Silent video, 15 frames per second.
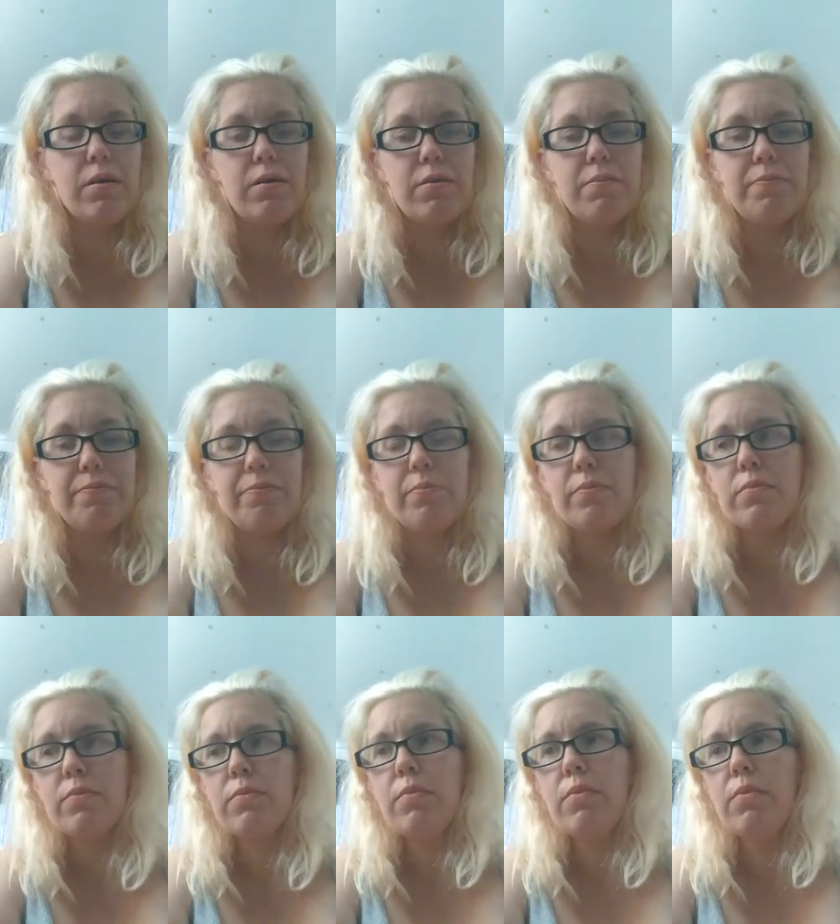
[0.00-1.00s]
call me, don't
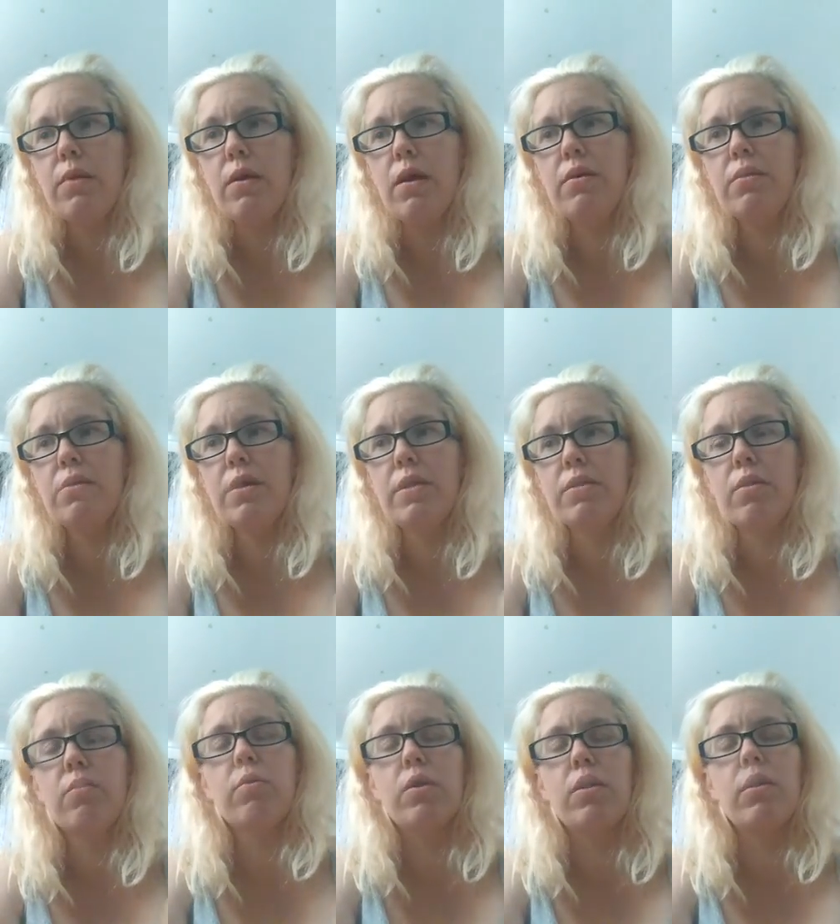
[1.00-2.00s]
text me, don't
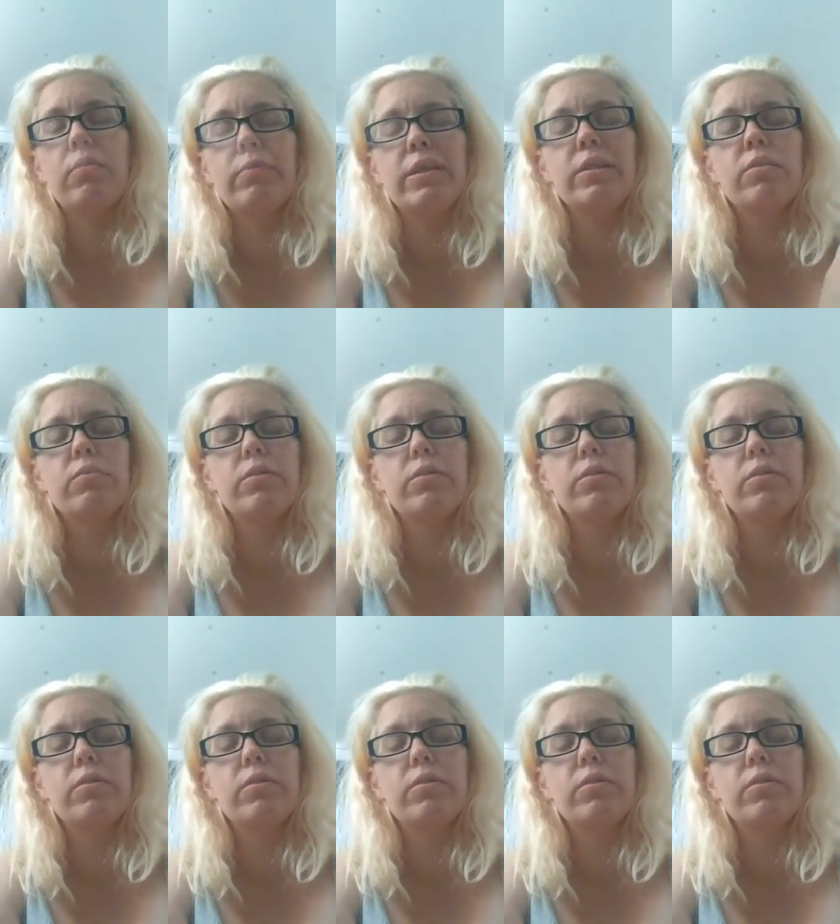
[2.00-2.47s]
talk to me.